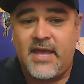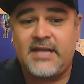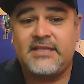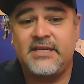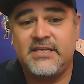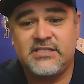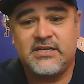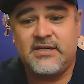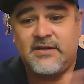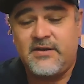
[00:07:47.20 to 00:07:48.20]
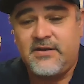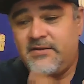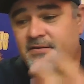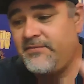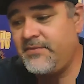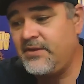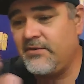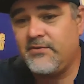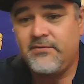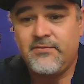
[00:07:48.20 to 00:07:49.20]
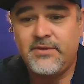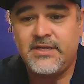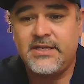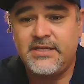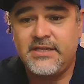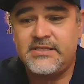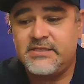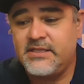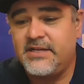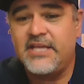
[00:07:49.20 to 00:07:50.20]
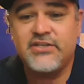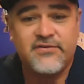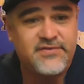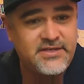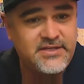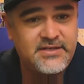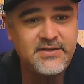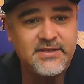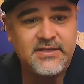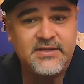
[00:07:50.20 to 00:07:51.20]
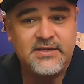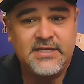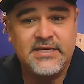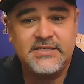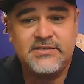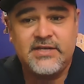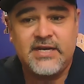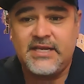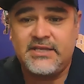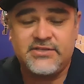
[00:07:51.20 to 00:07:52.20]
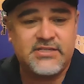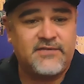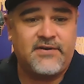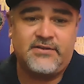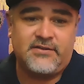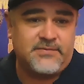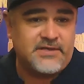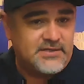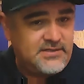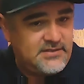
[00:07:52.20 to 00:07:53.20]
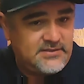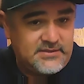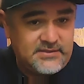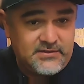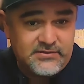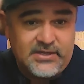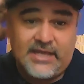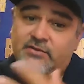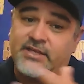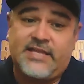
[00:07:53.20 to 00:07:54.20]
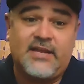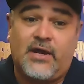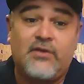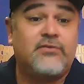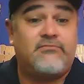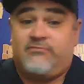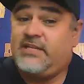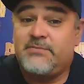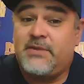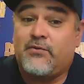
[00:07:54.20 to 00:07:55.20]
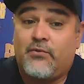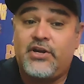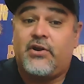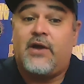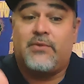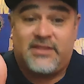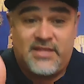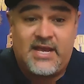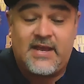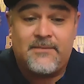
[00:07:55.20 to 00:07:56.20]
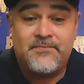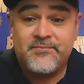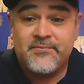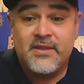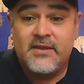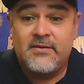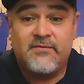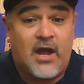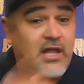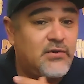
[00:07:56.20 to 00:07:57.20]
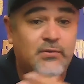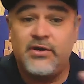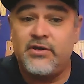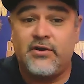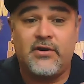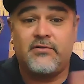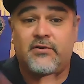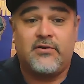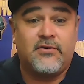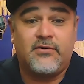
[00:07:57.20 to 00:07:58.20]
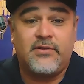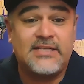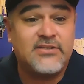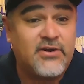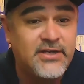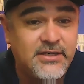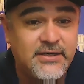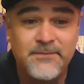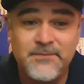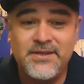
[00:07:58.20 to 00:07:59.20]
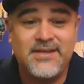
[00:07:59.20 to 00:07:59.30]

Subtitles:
Acting is, you know, it's the nature of it is you got to get yourself out there, man. You know, so I don't think doesn't matter where you're at with that, Hollywood or Antarctica,